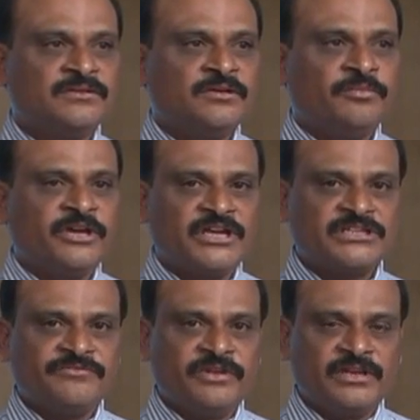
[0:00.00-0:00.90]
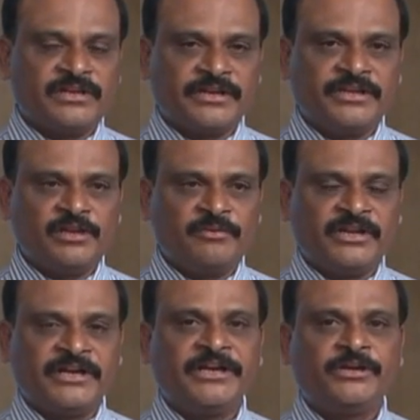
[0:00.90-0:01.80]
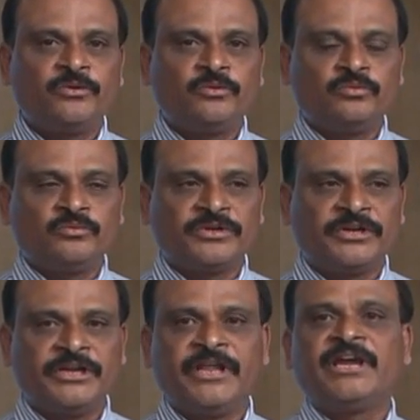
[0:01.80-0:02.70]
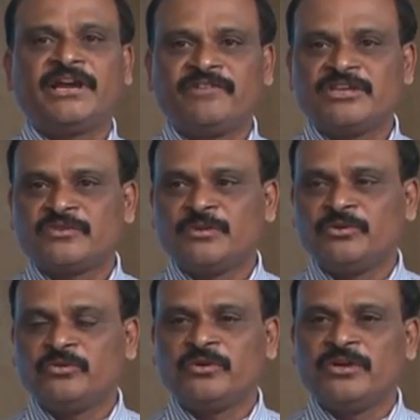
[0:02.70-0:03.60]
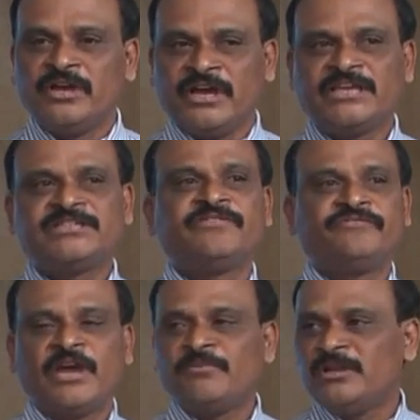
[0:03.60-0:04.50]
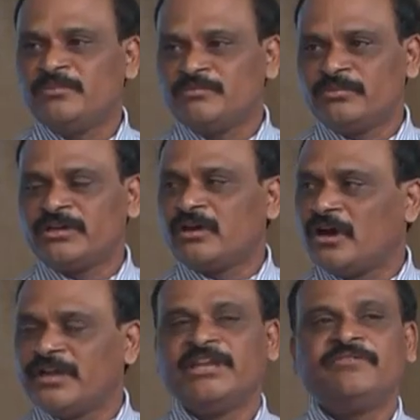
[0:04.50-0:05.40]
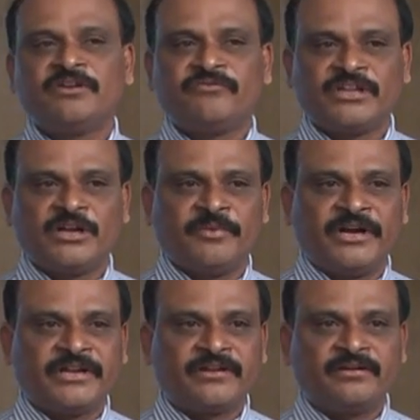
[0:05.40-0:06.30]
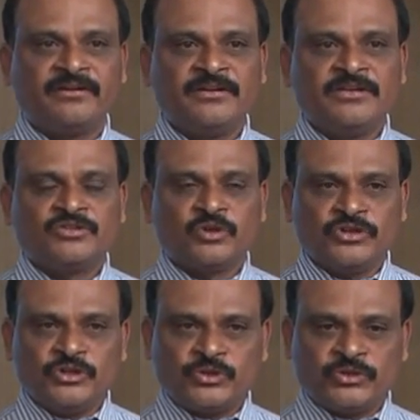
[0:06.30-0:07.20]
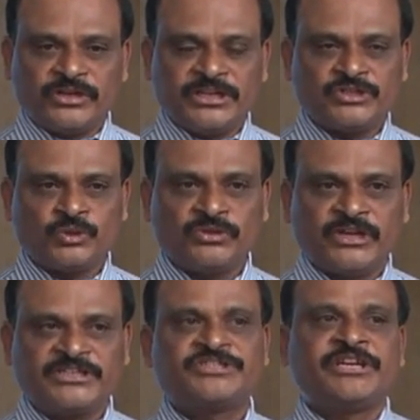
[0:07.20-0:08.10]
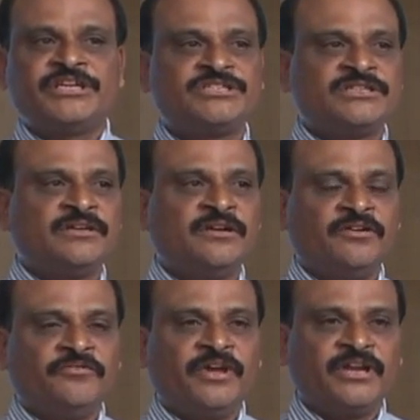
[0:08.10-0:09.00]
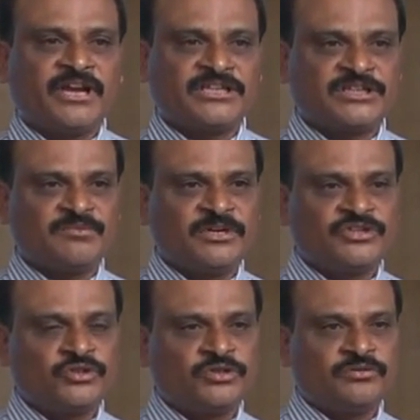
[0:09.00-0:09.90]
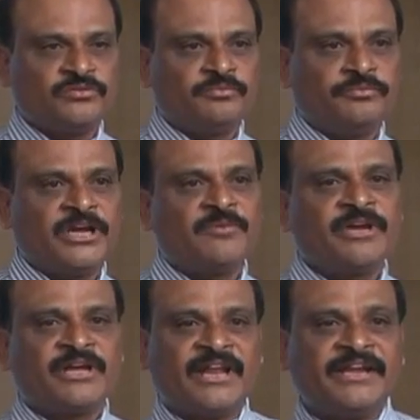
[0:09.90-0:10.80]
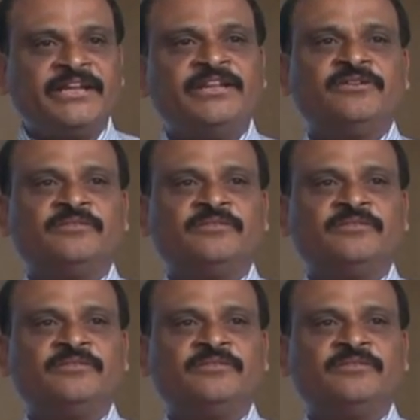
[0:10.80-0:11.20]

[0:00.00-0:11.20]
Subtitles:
because he will be ready to take advice from you as a family member or anyone for that matter. So you should reach to that stage where customer should become a clientele.